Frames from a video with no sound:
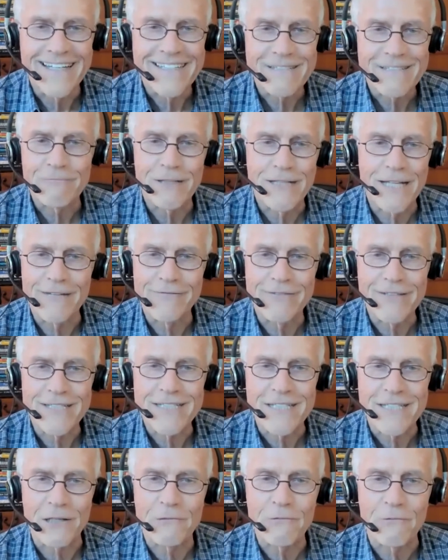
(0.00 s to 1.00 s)
what every
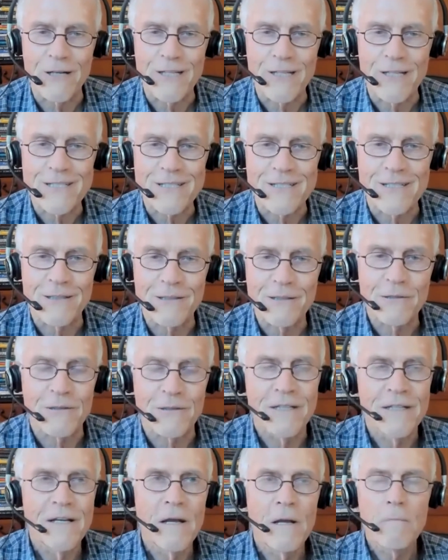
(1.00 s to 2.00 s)
cell wants to do.
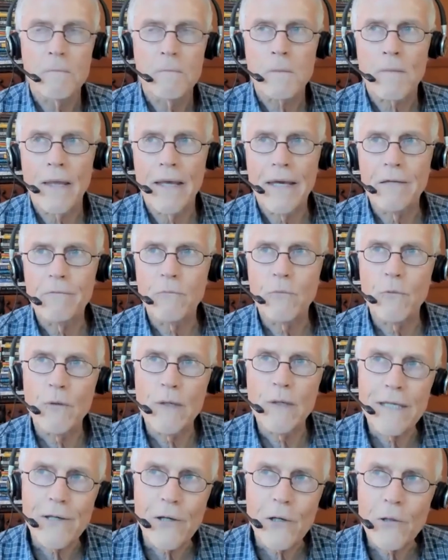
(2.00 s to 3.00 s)
And
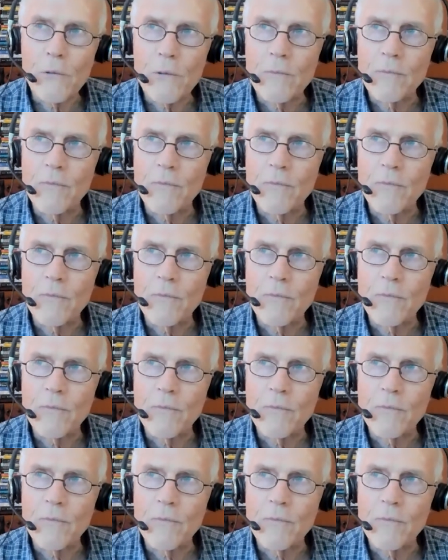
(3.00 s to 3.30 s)
we are